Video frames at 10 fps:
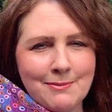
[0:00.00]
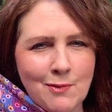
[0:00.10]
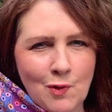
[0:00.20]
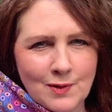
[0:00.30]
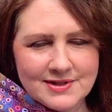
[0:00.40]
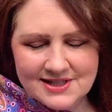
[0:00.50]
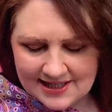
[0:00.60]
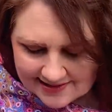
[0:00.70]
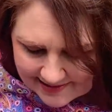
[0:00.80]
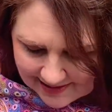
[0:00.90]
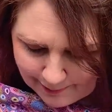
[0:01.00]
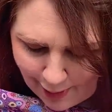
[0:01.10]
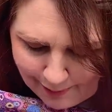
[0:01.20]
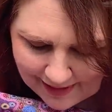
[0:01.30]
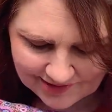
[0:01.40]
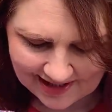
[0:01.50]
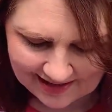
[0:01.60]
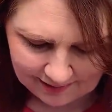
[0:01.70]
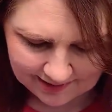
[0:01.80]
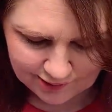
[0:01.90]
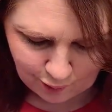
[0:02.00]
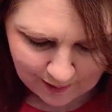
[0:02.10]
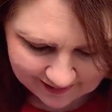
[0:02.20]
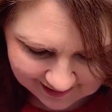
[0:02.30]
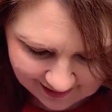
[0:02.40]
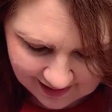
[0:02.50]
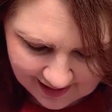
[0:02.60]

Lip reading: more seasonally appropriate as you head on into winter.